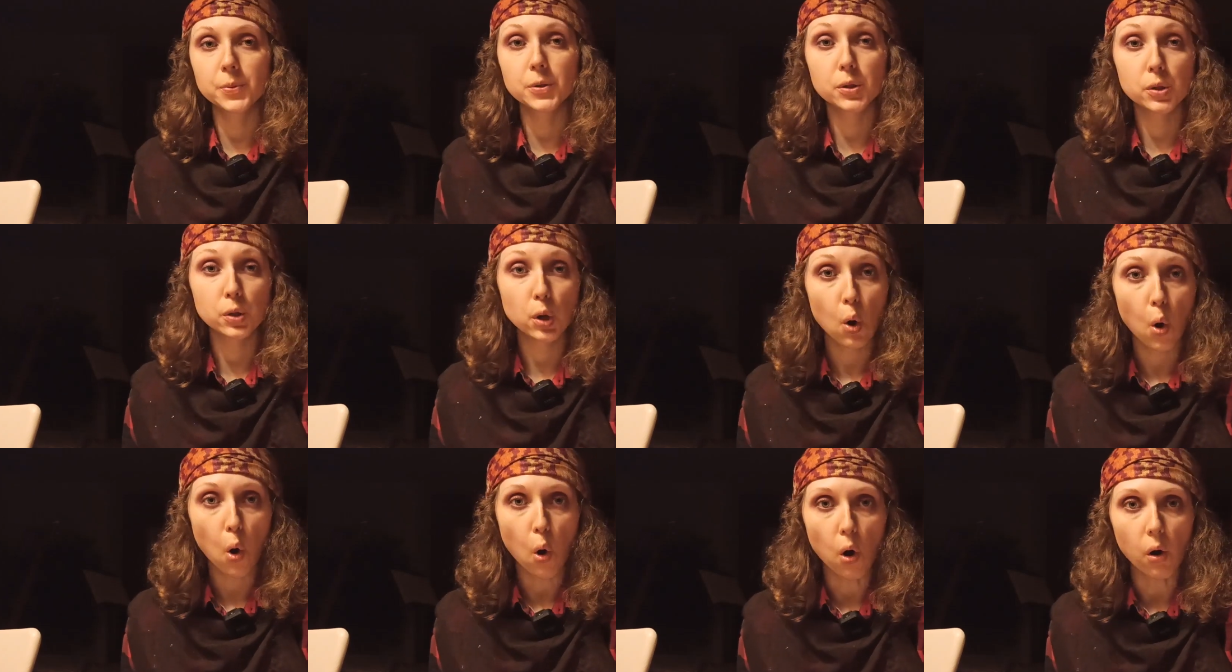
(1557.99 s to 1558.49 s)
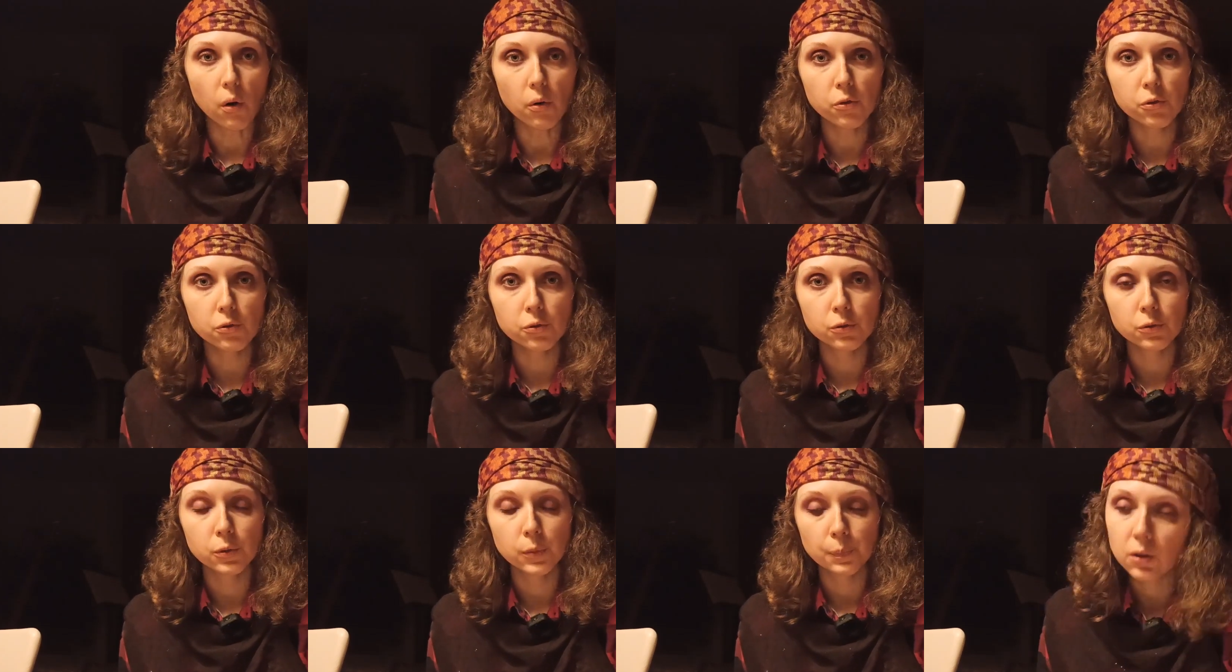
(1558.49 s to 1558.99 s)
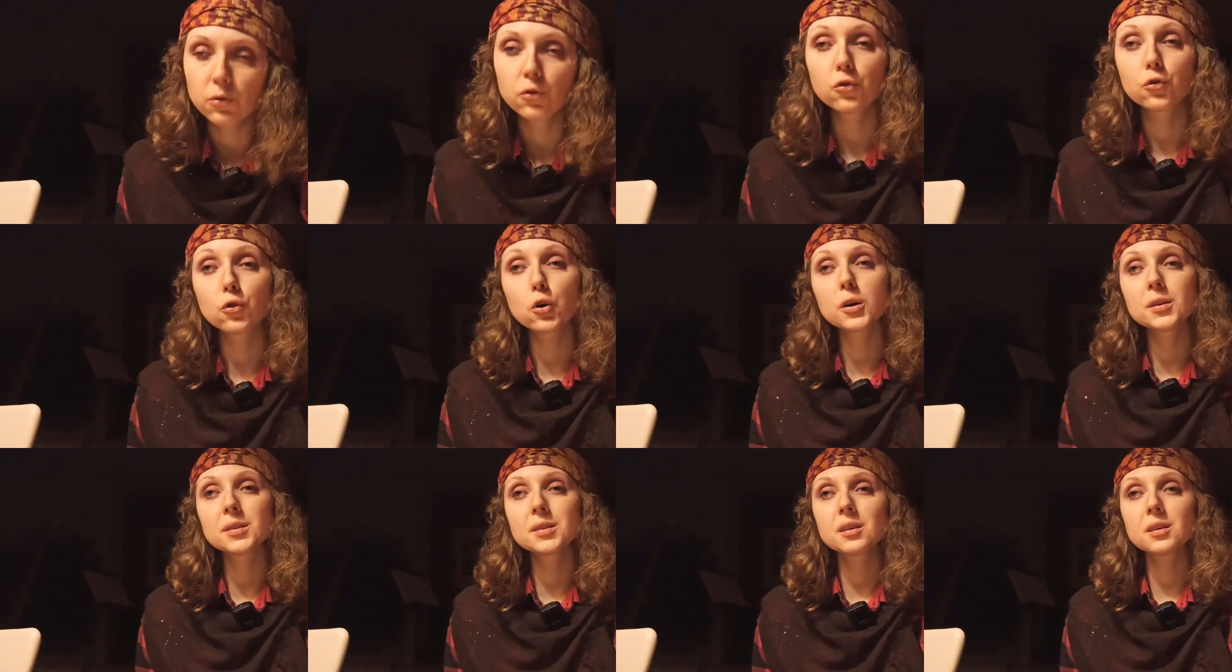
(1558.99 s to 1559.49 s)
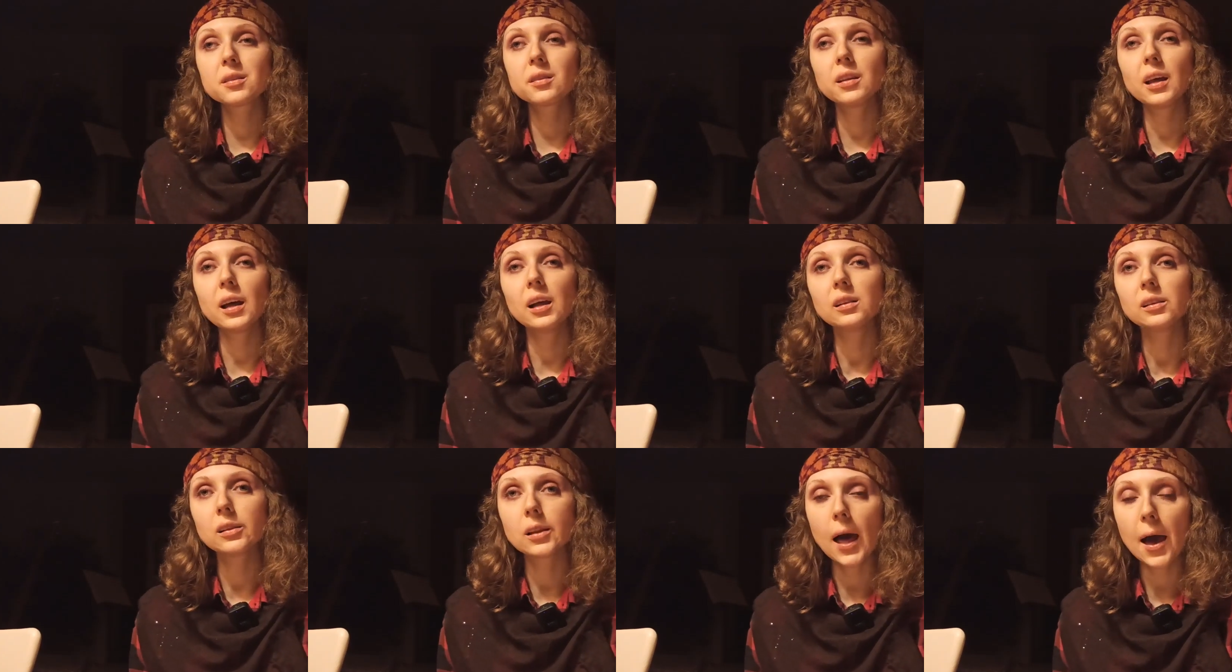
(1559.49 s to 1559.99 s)
Pskov, in
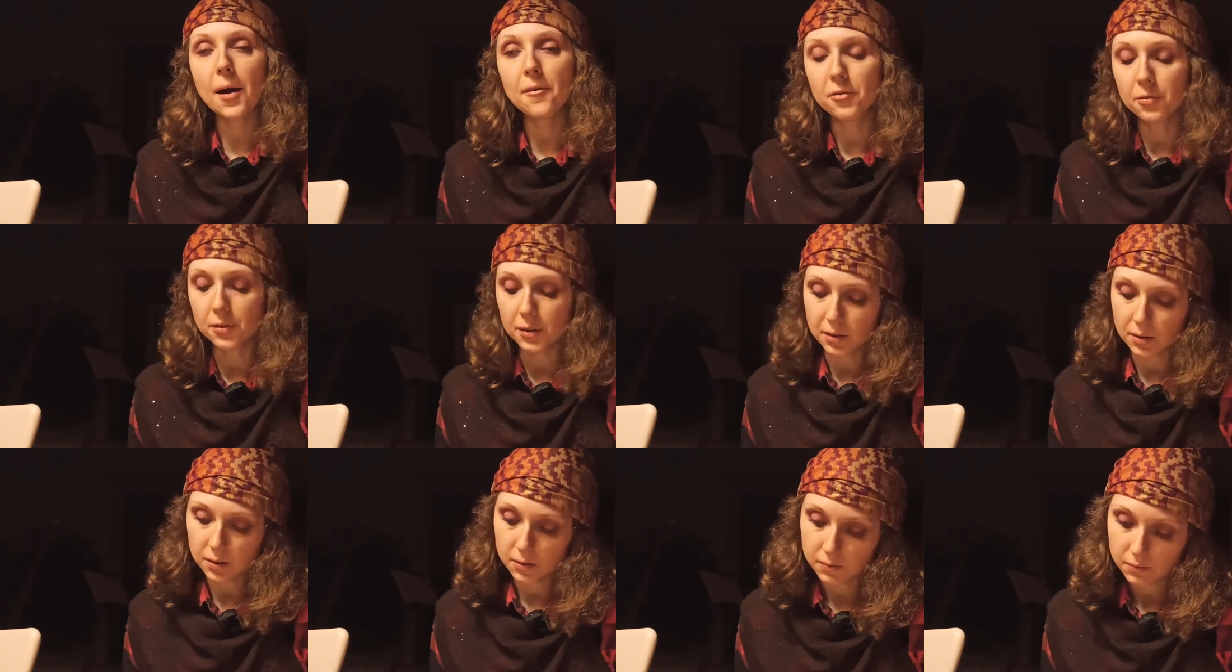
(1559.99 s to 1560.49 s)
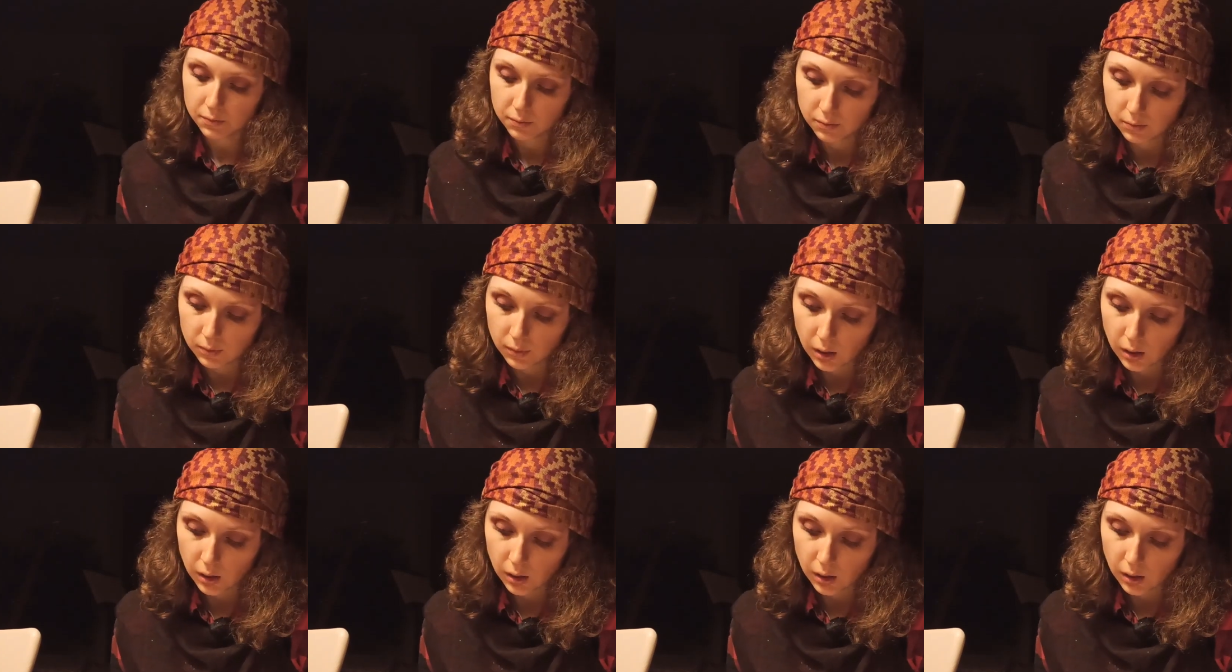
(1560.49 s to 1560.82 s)
1411,